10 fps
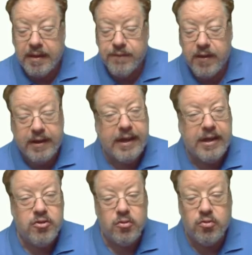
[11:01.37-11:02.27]

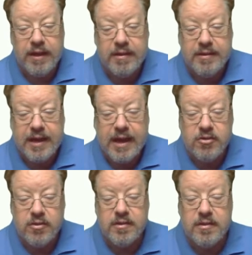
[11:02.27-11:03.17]
financial transactions.